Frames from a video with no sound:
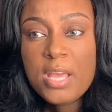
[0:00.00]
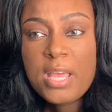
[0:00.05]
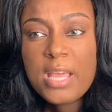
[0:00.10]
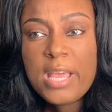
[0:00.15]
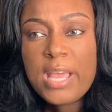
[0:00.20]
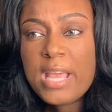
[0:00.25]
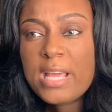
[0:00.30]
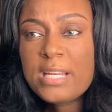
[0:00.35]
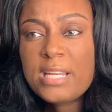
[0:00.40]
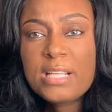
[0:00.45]

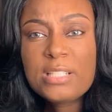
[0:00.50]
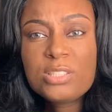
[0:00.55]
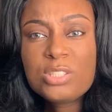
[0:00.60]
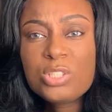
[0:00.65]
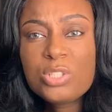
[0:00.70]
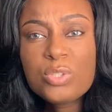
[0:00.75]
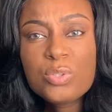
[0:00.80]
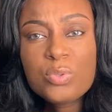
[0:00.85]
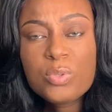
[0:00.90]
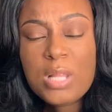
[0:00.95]
And then
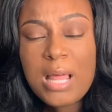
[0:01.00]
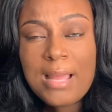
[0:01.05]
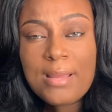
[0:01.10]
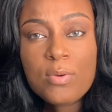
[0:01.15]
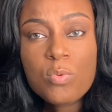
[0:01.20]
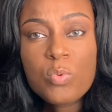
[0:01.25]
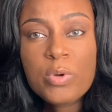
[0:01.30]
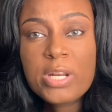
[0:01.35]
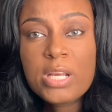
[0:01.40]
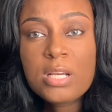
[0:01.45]
2, like
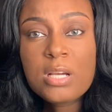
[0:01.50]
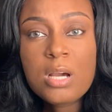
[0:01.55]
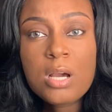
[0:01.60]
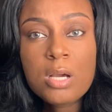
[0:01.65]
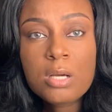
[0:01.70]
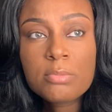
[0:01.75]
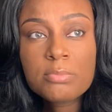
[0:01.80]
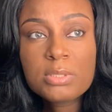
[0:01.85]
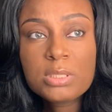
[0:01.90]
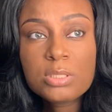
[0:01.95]
when it
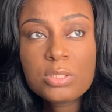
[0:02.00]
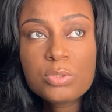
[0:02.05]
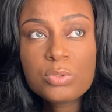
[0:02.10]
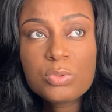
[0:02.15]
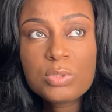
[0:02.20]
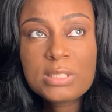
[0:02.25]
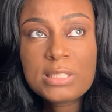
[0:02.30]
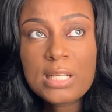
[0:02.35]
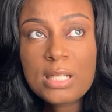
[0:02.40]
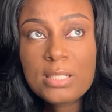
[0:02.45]
comes to
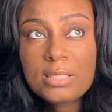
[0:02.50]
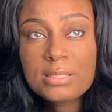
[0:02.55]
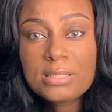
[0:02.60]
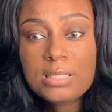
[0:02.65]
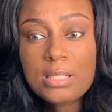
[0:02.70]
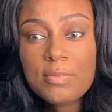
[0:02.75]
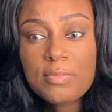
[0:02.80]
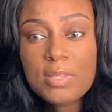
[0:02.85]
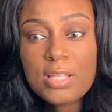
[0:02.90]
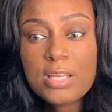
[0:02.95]
selling
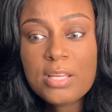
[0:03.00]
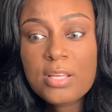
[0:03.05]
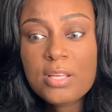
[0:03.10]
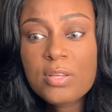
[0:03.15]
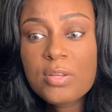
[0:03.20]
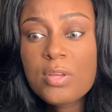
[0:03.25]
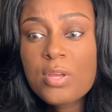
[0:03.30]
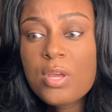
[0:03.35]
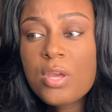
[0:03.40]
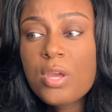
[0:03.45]
something
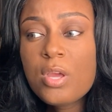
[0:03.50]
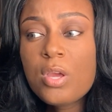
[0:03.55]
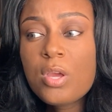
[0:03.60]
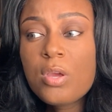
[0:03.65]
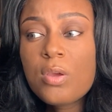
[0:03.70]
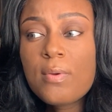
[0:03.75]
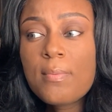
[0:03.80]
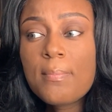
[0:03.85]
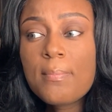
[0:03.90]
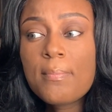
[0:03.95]

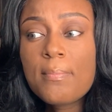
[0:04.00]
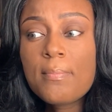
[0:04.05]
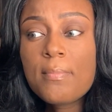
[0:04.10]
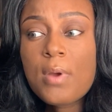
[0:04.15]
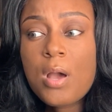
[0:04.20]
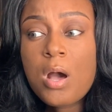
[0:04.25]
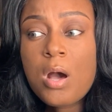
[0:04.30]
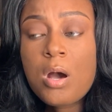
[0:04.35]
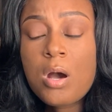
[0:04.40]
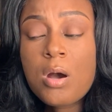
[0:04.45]

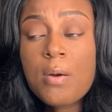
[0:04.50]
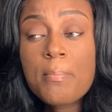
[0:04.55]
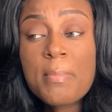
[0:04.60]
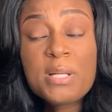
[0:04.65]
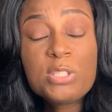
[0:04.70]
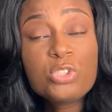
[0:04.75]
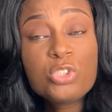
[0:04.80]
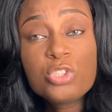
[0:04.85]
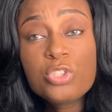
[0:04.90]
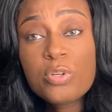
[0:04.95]
Make
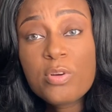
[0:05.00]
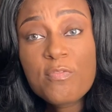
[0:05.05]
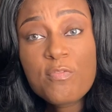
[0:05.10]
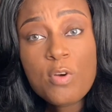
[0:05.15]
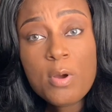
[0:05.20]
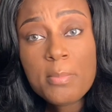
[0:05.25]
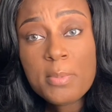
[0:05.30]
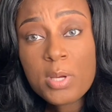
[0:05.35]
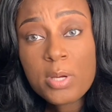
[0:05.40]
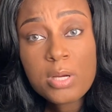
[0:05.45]
sure you
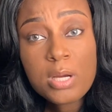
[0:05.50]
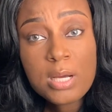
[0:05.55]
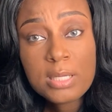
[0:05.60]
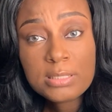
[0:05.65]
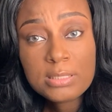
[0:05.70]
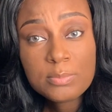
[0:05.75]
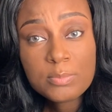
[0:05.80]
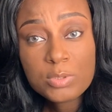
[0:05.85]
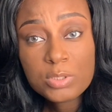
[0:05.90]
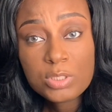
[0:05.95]
inform your
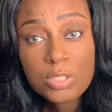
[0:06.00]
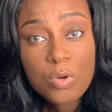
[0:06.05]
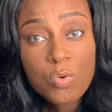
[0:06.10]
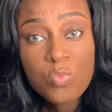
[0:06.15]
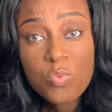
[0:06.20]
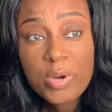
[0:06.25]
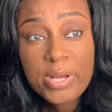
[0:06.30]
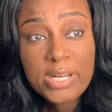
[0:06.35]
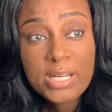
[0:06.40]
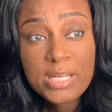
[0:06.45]
customers of
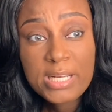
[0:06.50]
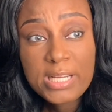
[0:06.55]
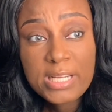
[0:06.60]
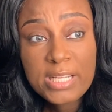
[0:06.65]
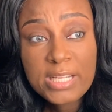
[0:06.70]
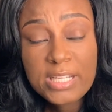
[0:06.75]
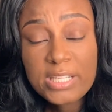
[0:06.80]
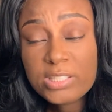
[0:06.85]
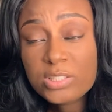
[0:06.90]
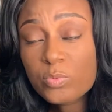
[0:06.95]
what it
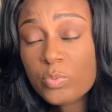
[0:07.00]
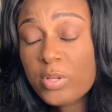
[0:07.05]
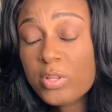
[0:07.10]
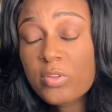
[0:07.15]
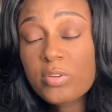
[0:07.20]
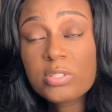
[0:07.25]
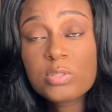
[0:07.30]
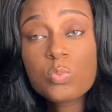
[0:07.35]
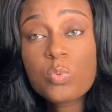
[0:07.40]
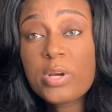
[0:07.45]
is, whether
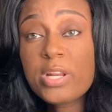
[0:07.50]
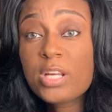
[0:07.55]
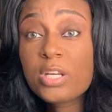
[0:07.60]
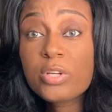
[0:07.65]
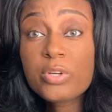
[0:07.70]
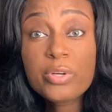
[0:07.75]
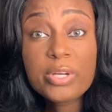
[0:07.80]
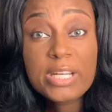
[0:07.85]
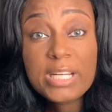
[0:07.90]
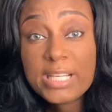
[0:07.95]
it's what
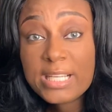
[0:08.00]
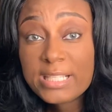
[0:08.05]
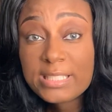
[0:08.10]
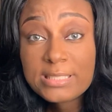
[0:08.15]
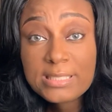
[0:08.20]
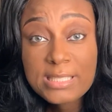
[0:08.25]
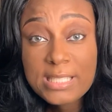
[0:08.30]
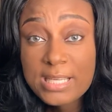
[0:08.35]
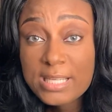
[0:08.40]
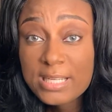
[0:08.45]

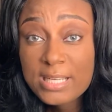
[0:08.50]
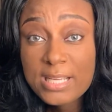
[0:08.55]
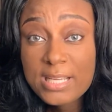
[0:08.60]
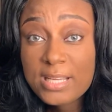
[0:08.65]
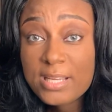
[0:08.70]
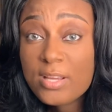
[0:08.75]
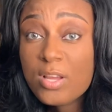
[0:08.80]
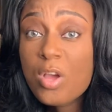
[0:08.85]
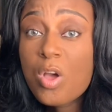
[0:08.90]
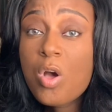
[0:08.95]
ingredients in
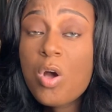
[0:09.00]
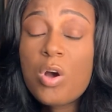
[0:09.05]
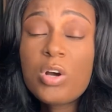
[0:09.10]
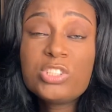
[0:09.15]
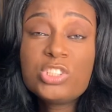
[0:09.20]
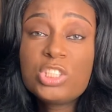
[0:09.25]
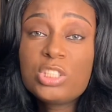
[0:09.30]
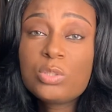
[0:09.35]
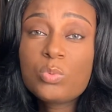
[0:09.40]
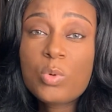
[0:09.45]
it or
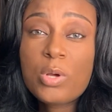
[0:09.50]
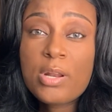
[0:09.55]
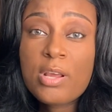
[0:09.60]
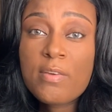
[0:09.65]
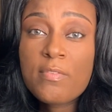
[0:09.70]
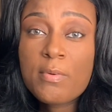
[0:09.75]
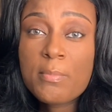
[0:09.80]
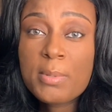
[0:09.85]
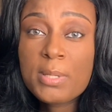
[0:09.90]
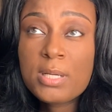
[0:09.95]
just
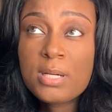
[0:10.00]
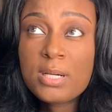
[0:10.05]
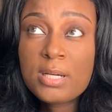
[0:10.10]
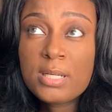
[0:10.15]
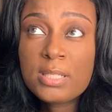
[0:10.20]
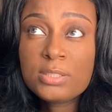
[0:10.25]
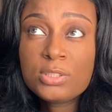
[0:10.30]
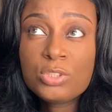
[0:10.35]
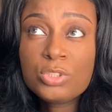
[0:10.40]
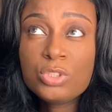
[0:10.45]
whatever,
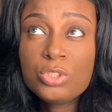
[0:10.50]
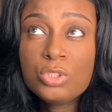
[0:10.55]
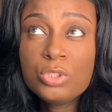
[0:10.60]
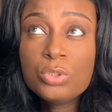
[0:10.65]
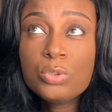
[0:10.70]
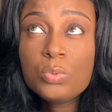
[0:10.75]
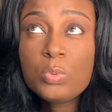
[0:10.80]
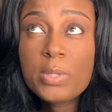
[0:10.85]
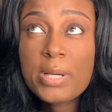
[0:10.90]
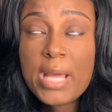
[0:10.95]
because
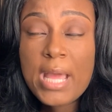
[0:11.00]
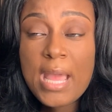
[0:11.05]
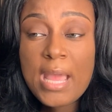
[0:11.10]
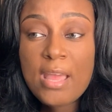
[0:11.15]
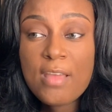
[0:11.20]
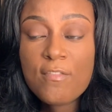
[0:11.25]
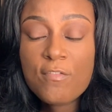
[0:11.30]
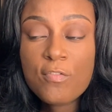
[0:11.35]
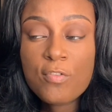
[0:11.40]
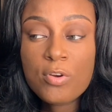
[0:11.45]
you would
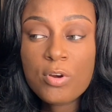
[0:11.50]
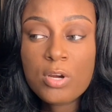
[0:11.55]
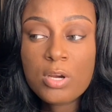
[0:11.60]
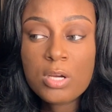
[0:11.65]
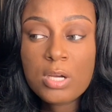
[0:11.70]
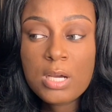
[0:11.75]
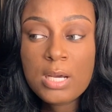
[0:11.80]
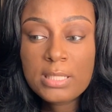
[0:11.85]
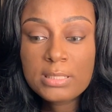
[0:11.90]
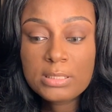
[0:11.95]
hate for a
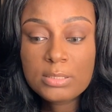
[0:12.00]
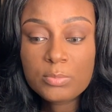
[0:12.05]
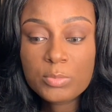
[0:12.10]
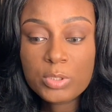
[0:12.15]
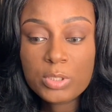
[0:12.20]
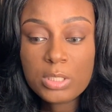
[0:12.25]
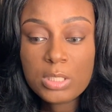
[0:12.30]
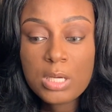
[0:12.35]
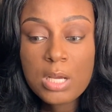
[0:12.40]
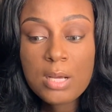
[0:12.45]
customer
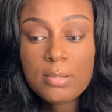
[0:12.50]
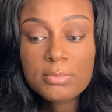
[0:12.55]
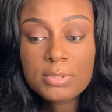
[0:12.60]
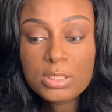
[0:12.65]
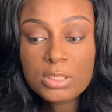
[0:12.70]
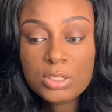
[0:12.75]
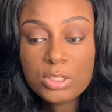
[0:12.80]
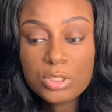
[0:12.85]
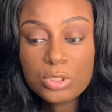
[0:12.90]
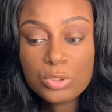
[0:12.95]
to come to
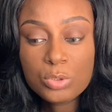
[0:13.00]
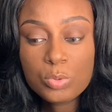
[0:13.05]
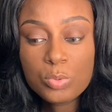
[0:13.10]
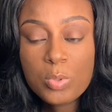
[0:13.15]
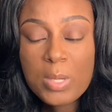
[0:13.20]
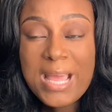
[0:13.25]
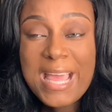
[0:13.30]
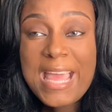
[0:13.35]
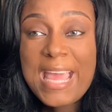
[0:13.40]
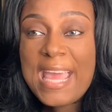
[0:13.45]
you
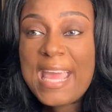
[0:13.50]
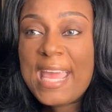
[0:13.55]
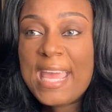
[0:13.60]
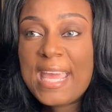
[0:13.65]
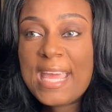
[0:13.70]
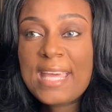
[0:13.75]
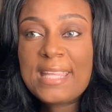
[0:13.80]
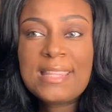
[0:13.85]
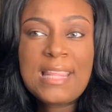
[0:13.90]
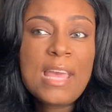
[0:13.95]

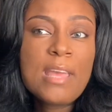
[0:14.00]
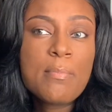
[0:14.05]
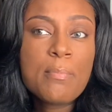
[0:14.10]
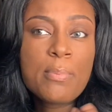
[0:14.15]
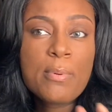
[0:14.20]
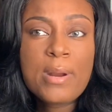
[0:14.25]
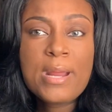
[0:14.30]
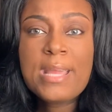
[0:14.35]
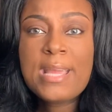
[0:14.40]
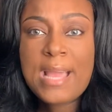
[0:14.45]
and they
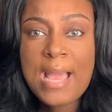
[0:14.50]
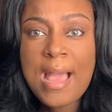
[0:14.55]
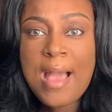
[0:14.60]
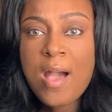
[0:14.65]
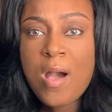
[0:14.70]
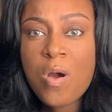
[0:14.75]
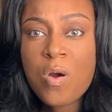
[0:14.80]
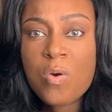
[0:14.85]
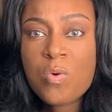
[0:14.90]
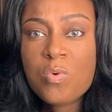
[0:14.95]
break
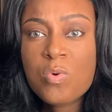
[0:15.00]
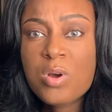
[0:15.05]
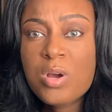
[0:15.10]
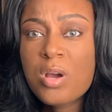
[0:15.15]
out